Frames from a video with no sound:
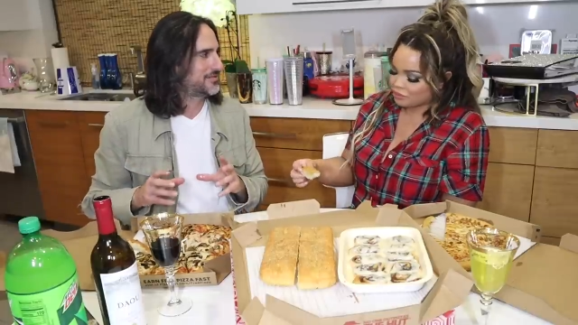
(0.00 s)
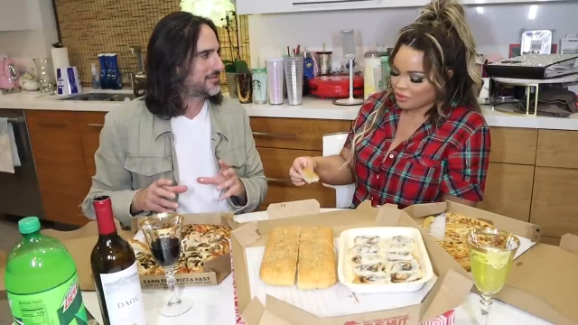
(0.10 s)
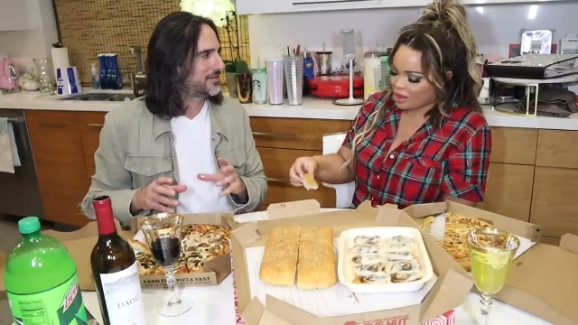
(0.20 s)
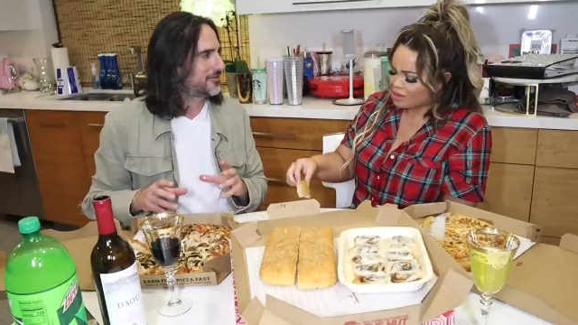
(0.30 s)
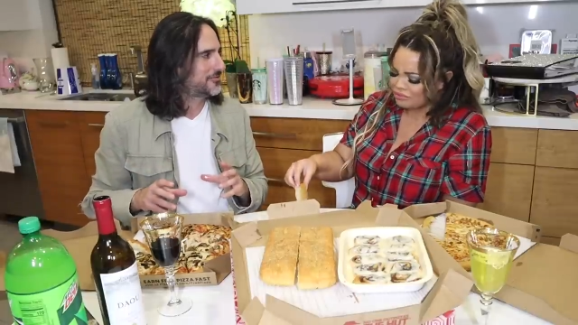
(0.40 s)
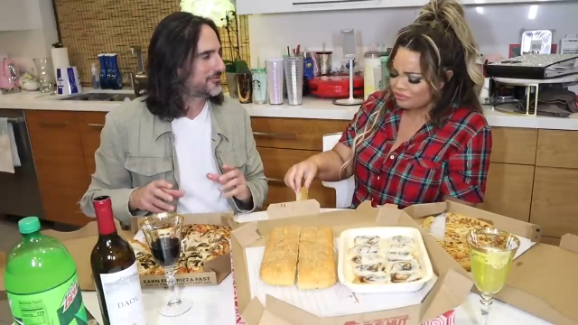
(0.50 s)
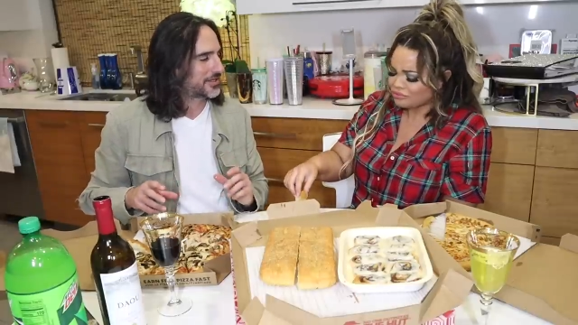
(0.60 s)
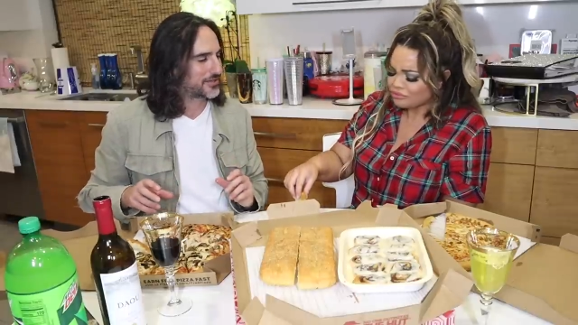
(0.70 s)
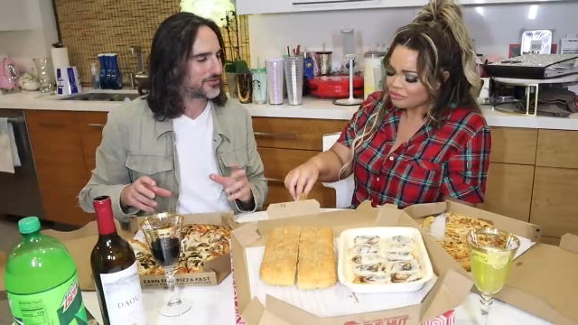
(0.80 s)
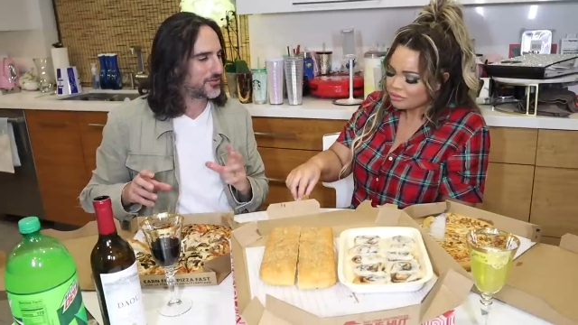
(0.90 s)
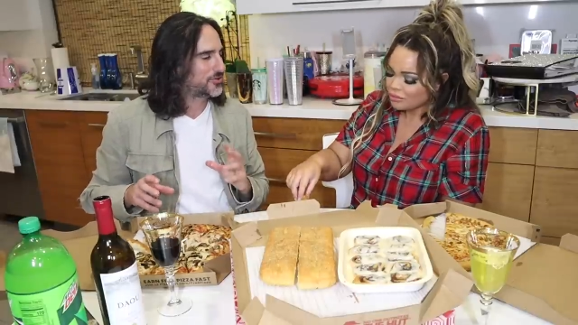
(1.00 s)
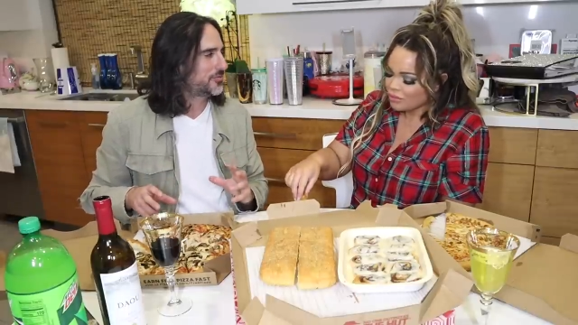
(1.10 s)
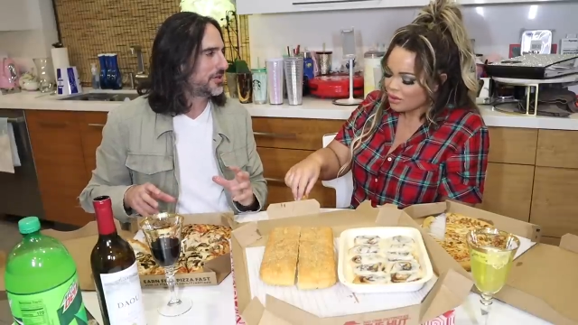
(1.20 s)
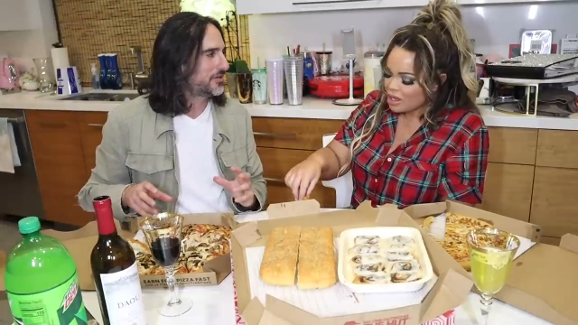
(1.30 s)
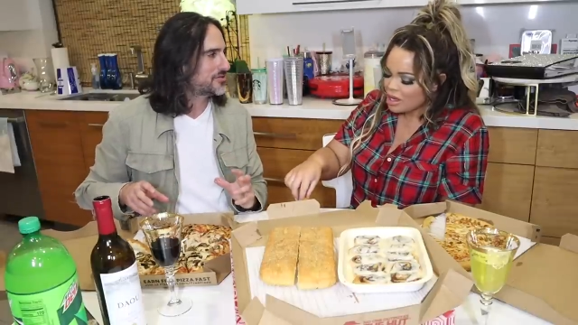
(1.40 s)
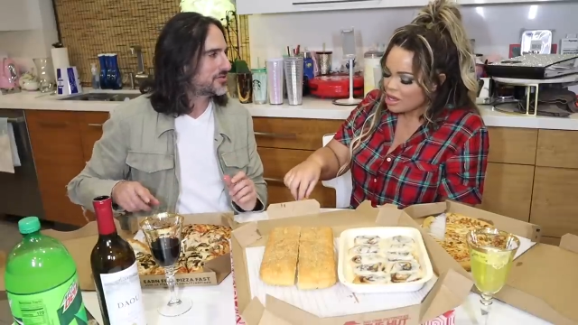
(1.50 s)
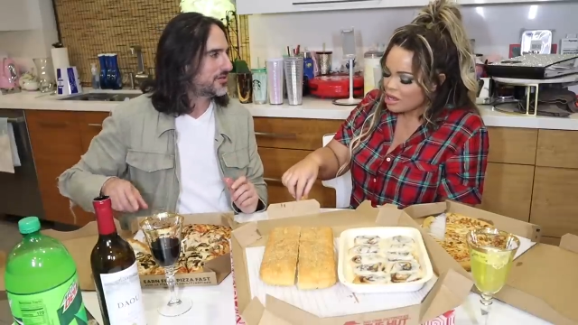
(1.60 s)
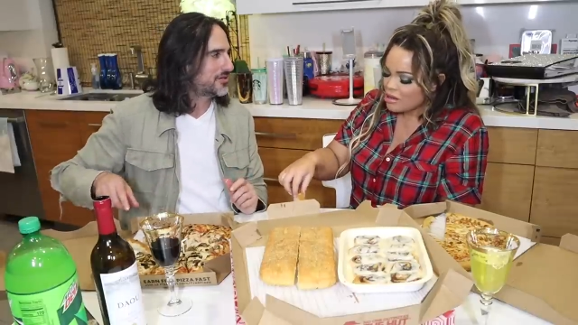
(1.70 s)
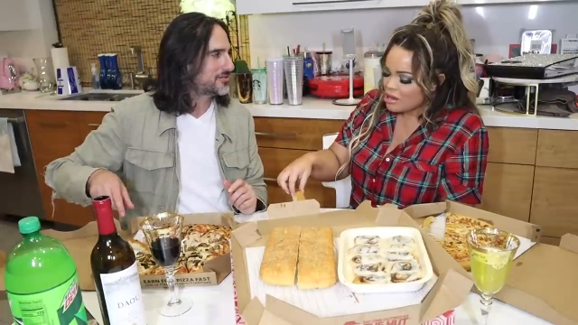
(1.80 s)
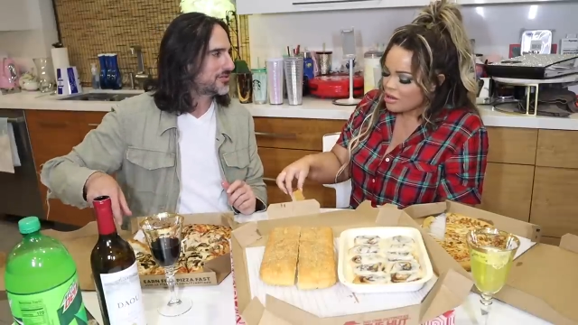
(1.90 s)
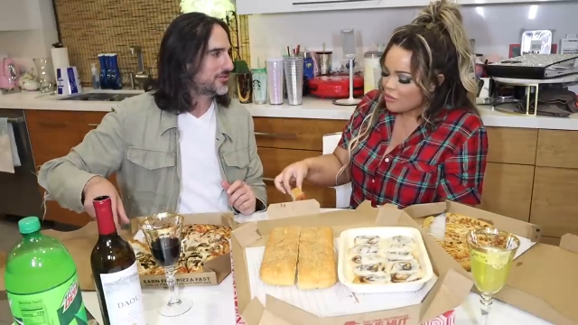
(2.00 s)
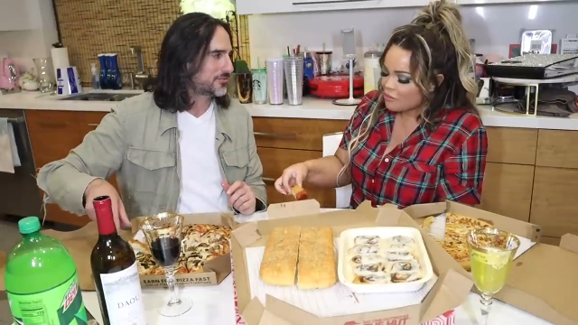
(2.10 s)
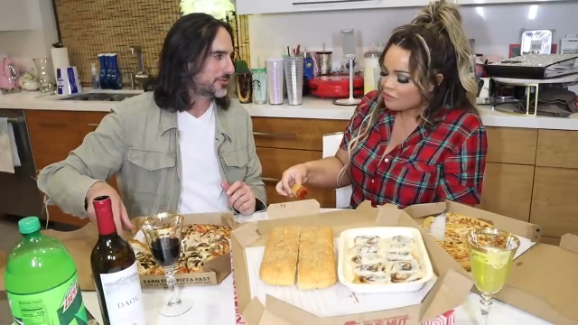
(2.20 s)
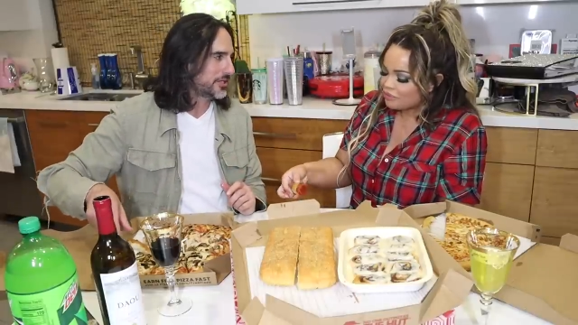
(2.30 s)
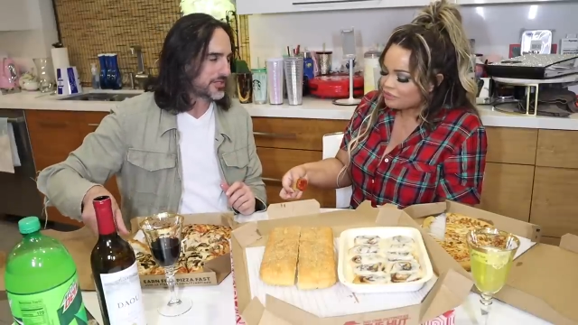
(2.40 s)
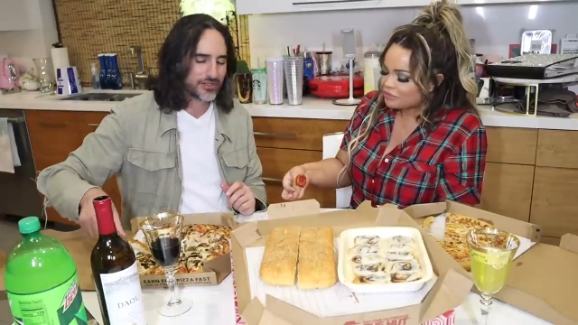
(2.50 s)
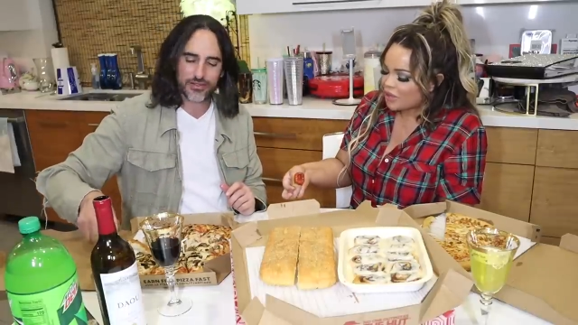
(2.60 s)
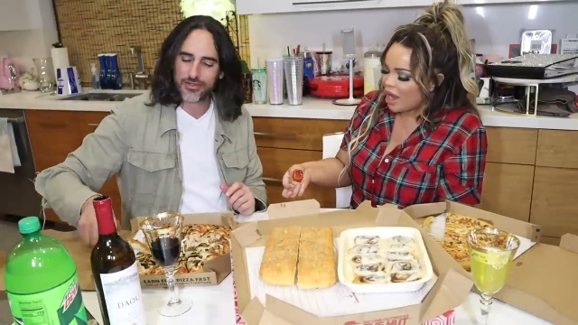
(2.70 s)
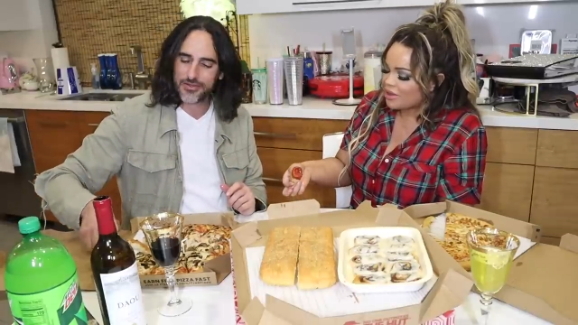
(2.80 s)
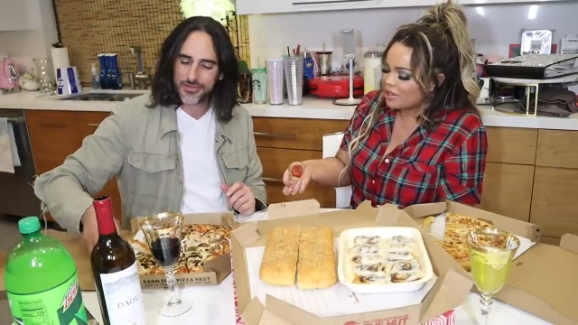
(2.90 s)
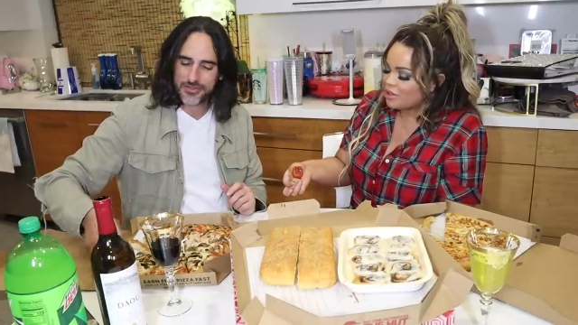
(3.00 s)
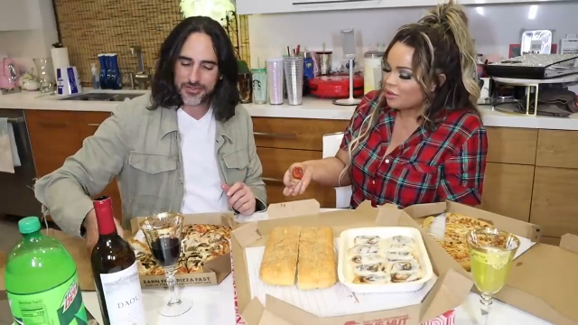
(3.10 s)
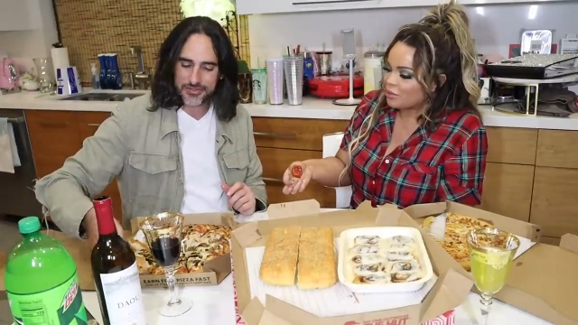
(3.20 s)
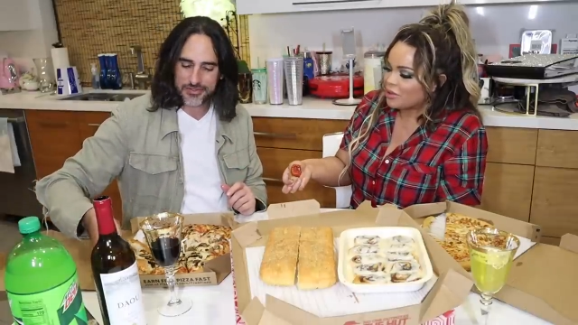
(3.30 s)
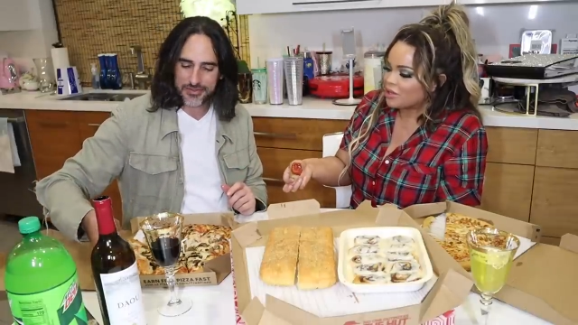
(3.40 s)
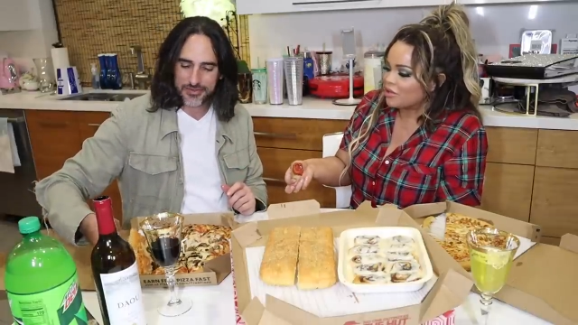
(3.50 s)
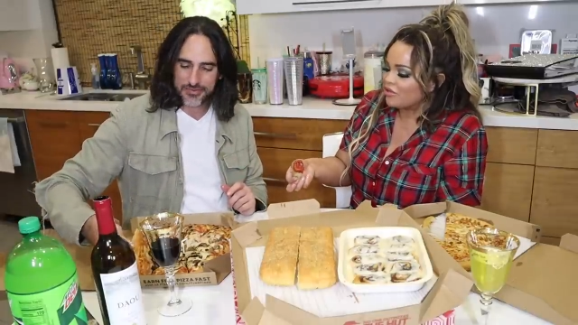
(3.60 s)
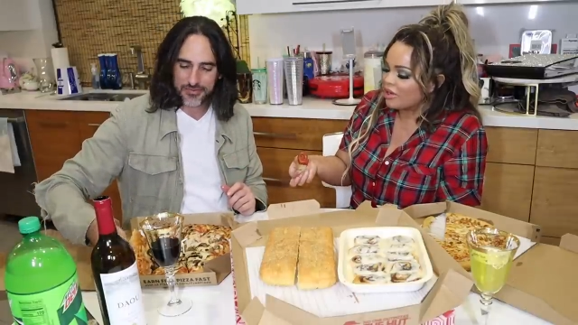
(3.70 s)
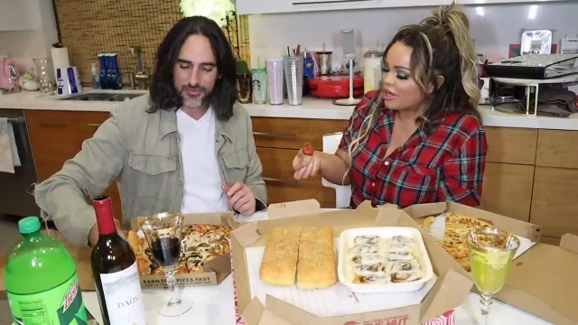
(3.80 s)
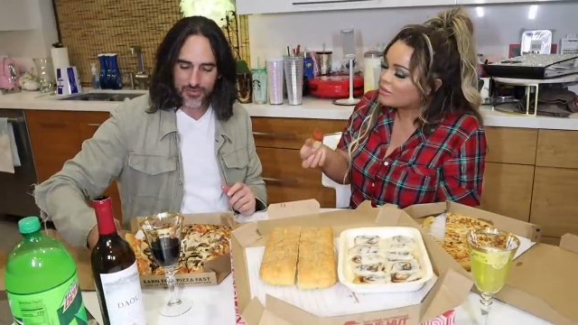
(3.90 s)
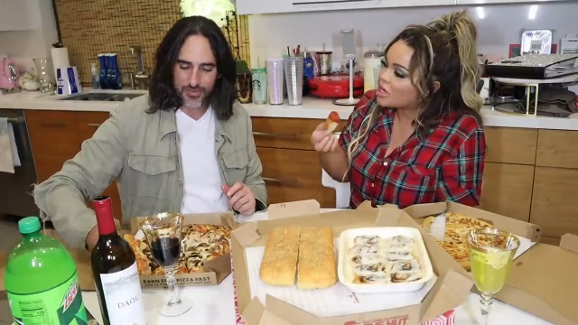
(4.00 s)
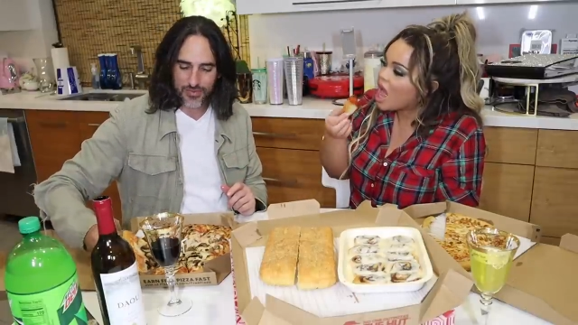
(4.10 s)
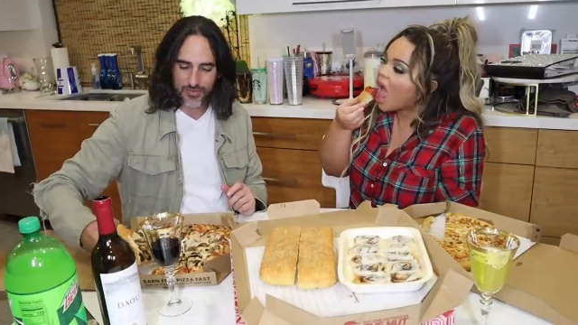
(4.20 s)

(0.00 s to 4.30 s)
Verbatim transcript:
Speaker 1: kind of like good tomato sauce, good bread.
Speaker 2: I think New York food is overhyped.